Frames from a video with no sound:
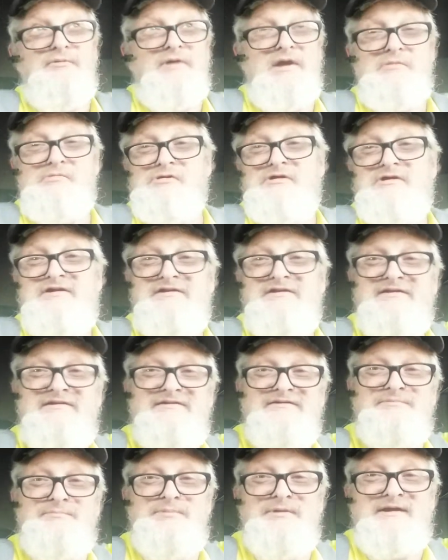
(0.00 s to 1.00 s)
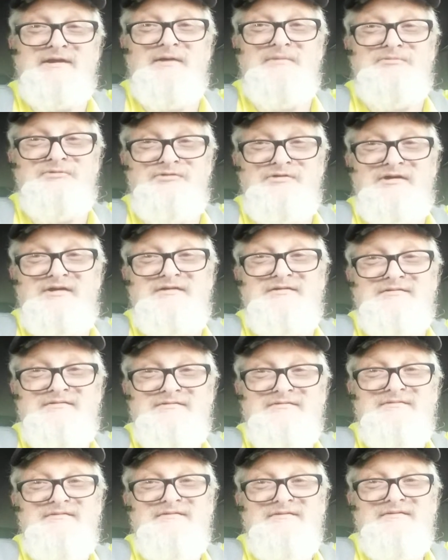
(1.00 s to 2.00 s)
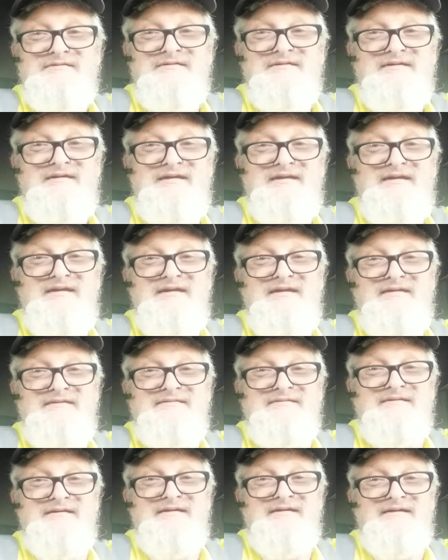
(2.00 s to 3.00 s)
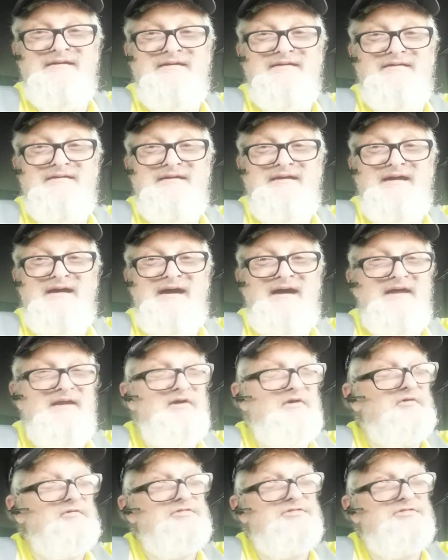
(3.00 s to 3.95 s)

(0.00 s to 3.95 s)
we were in his pickup truck, and I don't